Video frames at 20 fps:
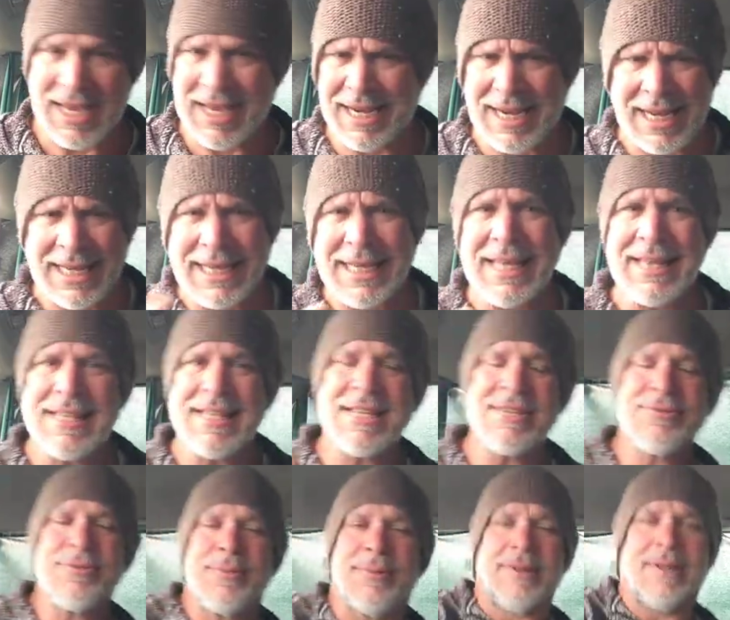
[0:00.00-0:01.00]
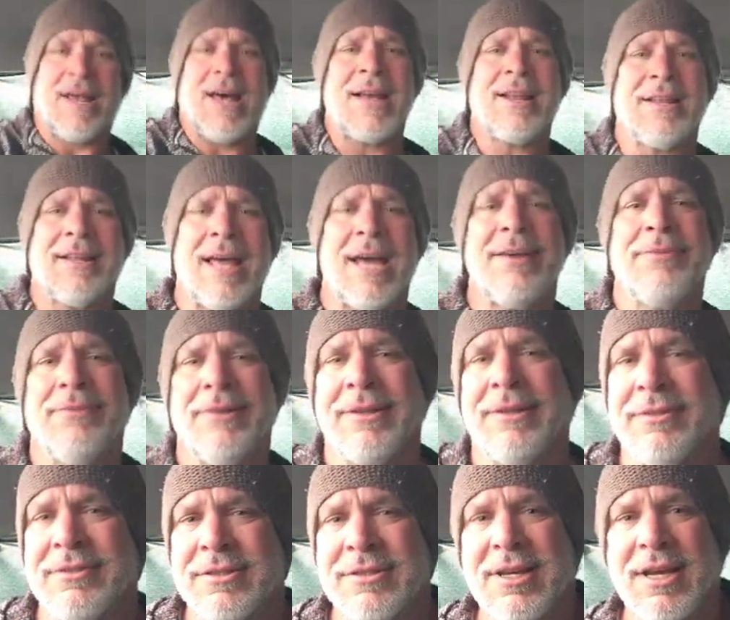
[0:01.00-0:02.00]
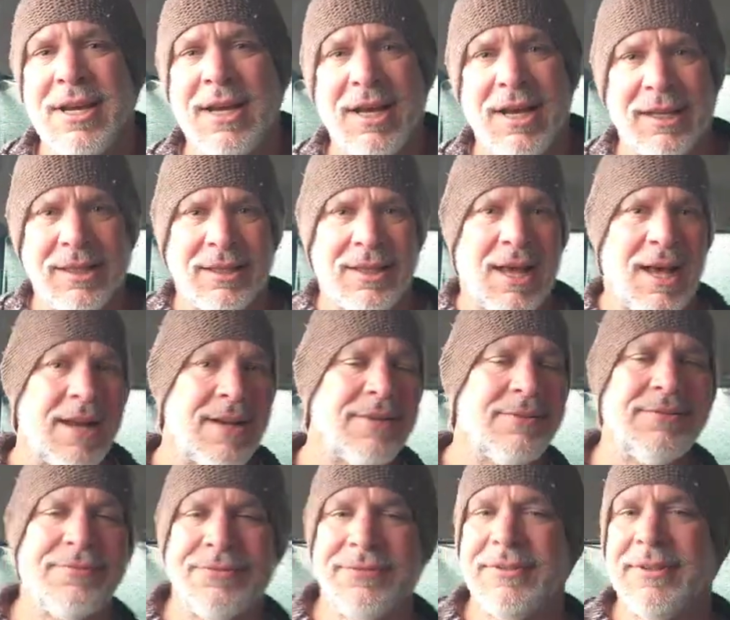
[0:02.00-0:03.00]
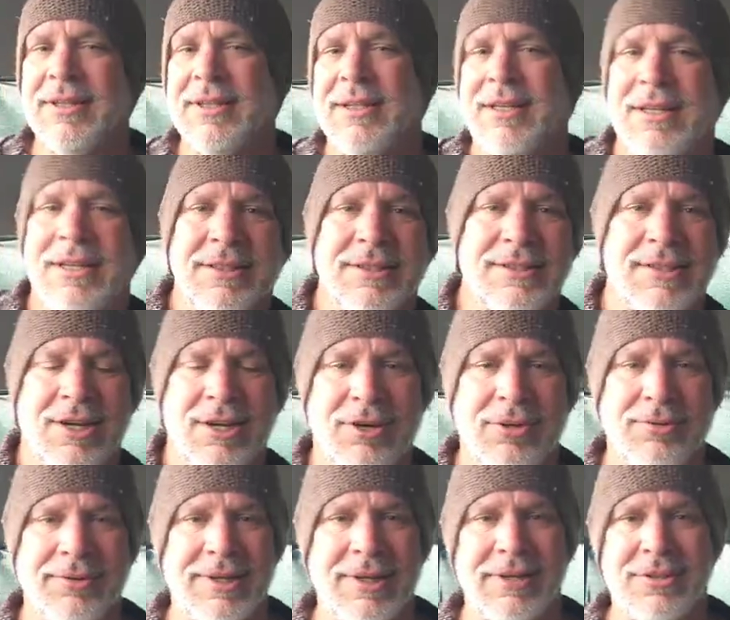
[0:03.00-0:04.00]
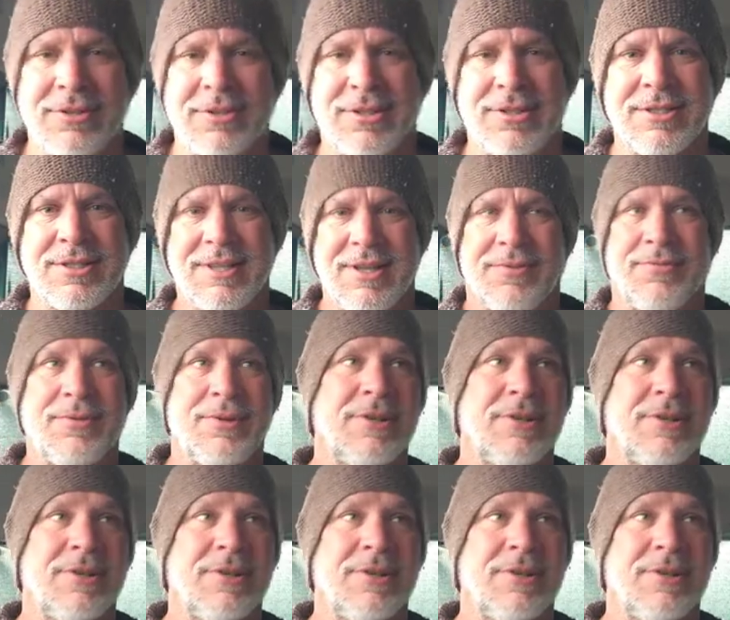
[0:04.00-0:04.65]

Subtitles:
And I get this from a lot of light readers, a lot of tarot readers and stuff.